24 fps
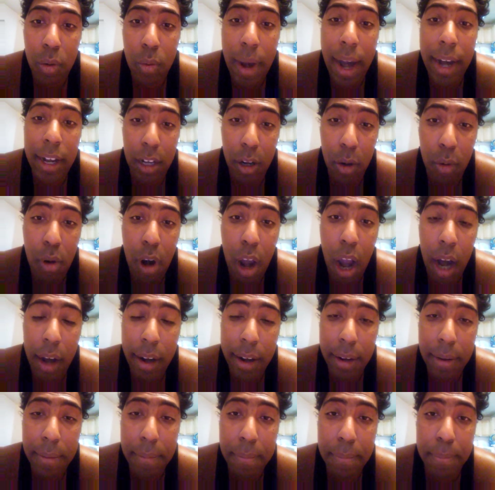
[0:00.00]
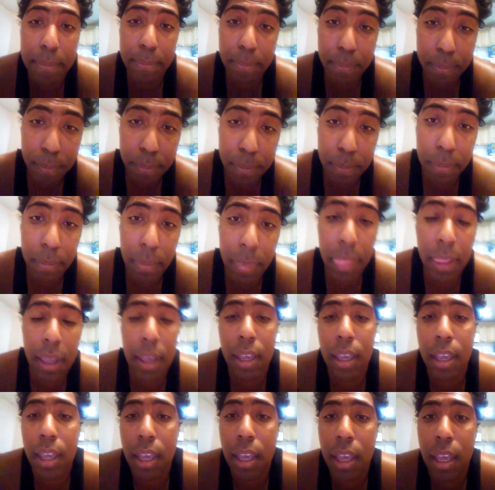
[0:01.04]
Ragnarok.
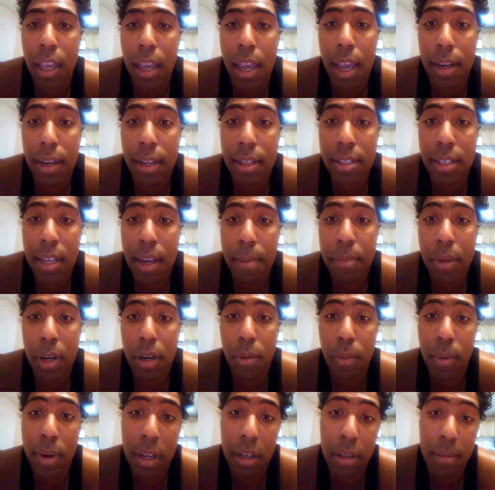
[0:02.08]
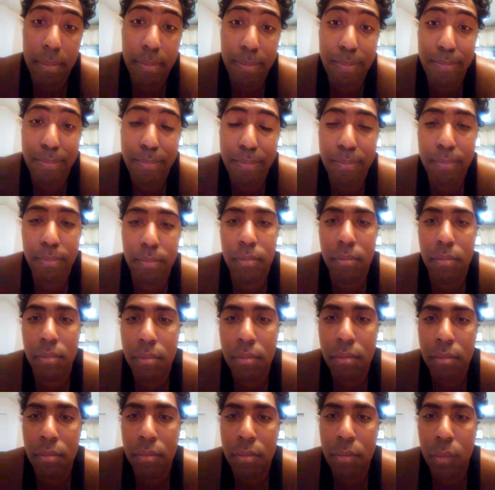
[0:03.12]
And December, well,
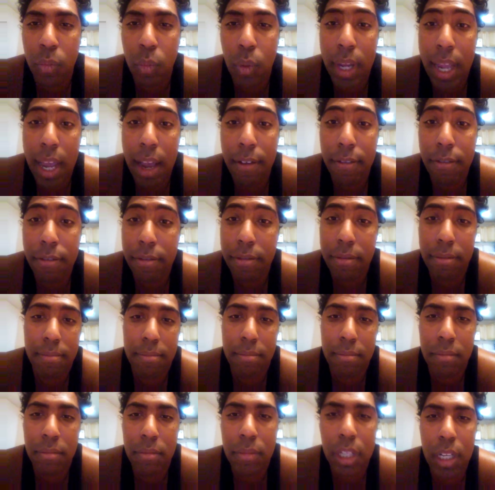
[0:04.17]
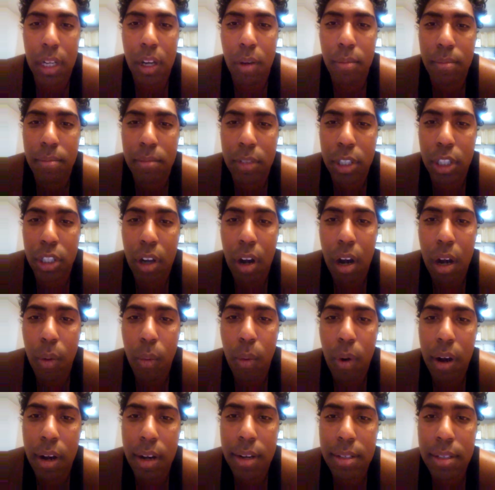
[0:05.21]
we have, Star
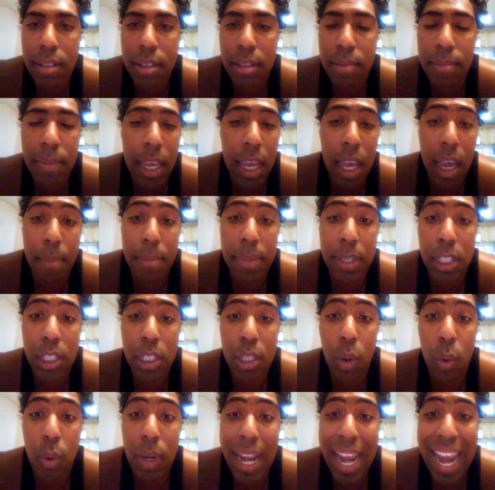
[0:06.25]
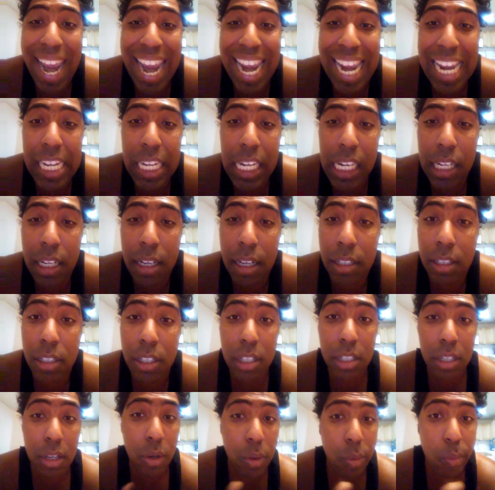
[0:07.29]
Wars Episode 8. And
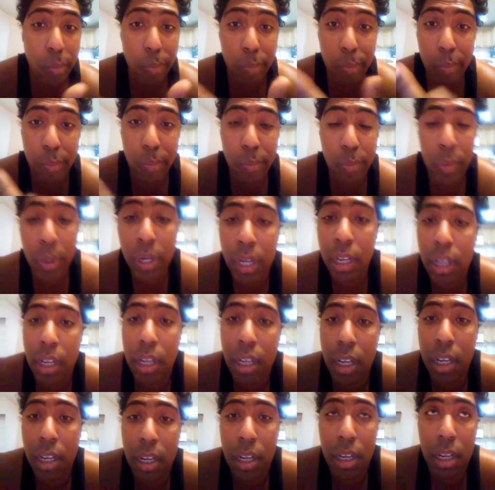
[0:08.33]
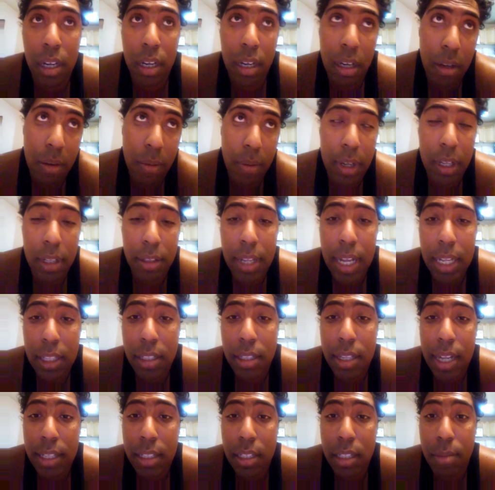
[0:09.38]
so, well,
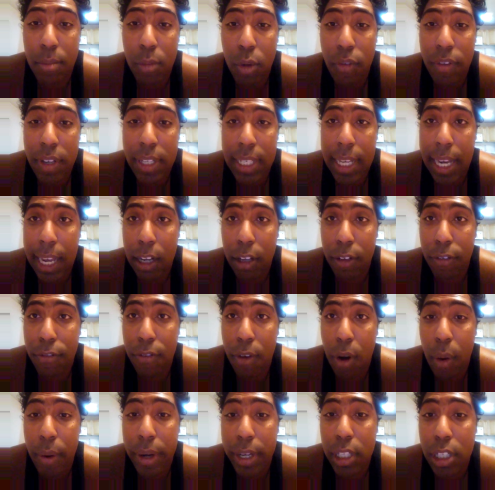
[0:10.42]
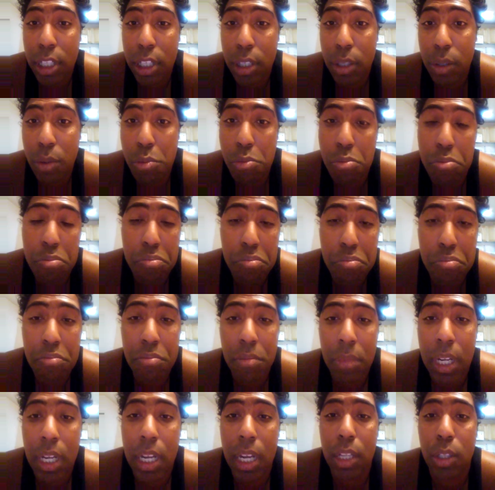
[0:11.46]
that's the movies I look forward to
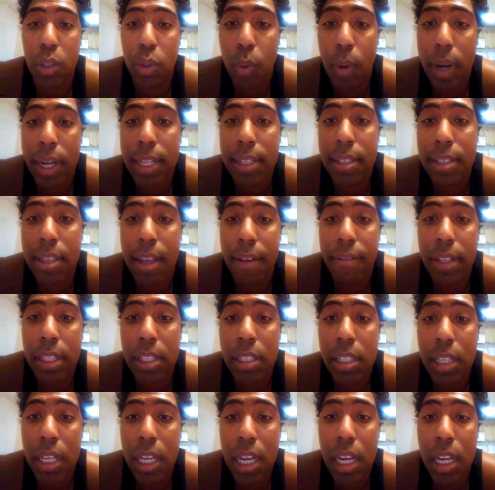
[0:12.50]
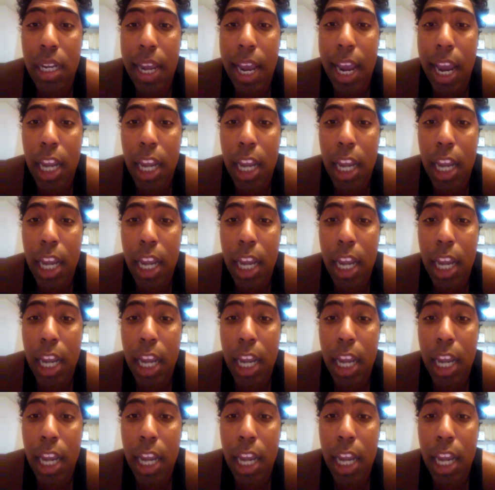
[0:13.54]
in 2017.